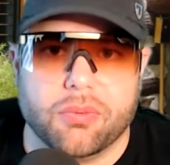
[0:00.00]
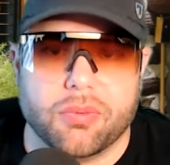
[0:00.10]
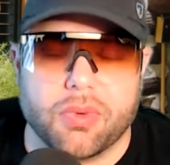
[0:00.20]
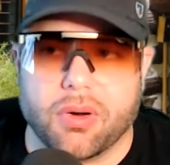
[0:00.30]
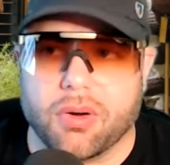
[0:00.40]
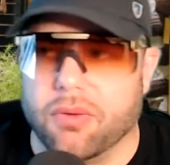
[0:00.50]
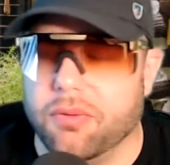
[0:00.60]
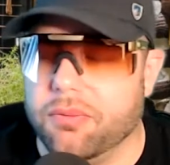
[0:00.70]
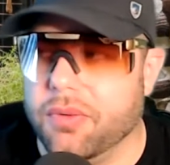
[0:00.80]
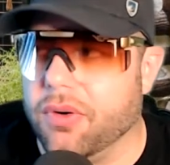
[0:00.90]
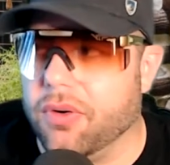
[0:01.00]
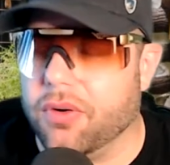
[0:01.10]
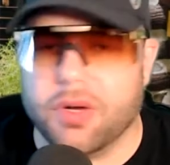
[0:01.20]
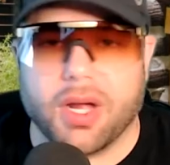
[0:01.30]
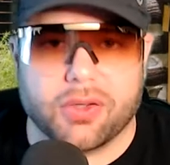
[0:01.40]
are
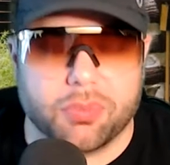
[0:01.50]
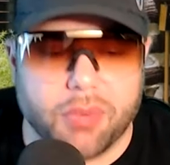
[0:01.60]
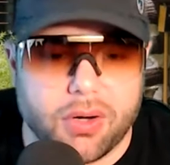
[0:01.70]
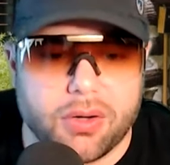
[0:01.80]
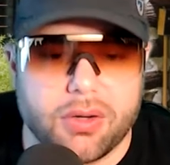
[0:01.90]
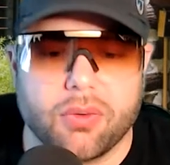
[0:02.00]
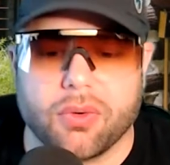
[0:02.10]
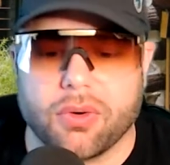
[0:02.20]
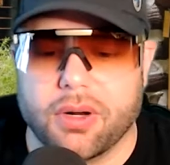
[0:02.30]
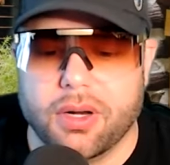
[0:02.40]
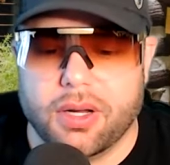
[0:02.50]
not smart, or